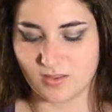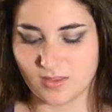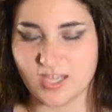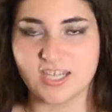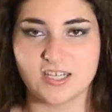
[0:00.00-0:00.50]

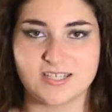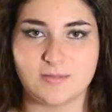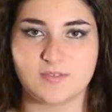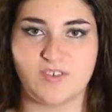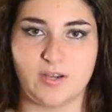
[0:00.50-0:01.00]
the ending just
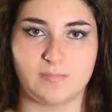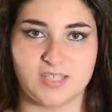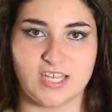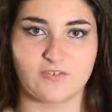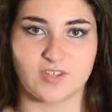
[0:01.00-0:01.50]
seems very
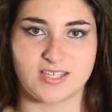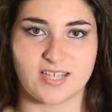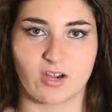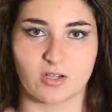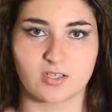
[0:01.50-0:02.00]
bleak for these
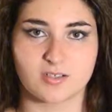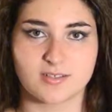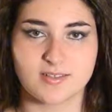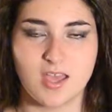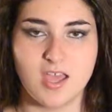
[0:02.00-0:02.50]

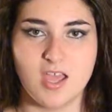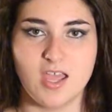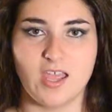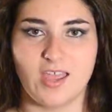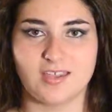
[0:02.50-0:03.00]
characters.
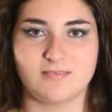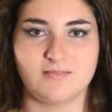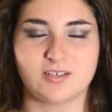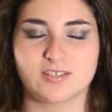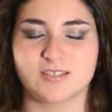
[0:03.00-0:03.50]

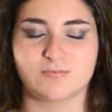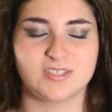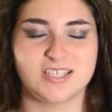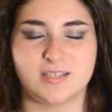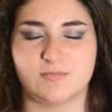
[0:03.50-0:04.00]
There
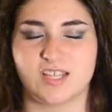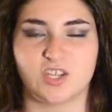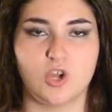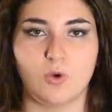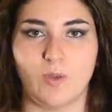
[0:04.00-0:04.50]
really seems like
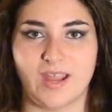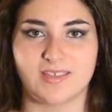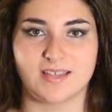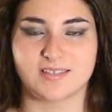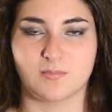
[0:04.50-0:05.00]
no way
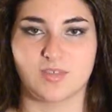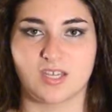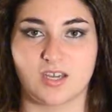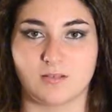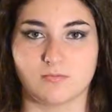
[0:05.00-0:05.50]
that
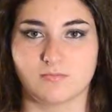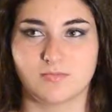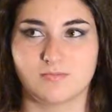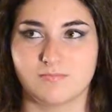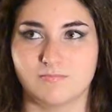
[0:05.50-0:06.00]
something can,
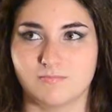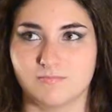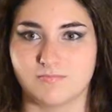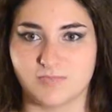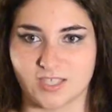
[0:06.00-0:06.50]

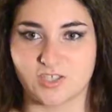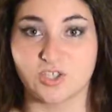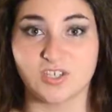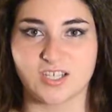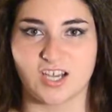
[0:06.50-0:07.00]
like,
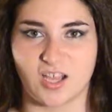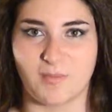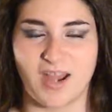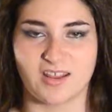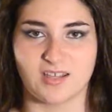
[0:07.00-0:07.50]
good can come
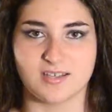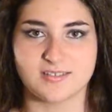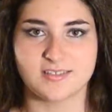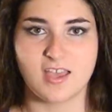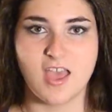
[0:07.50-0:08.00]
out of
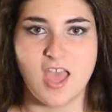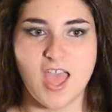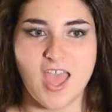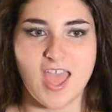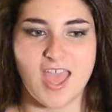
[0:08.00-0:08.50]
this.
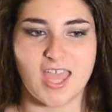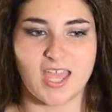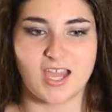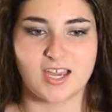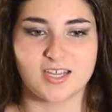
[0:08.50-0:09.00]

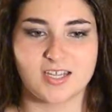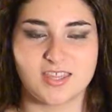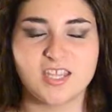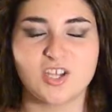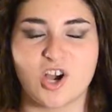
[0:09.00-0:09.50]
And
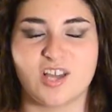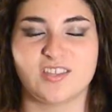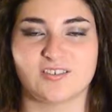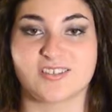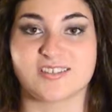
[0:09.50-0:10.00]
thank God
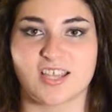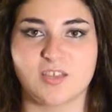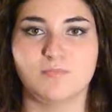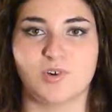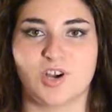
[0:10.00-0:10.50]
there's a
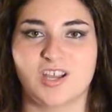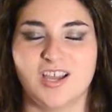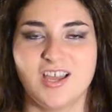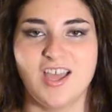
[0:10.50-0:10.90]
second book,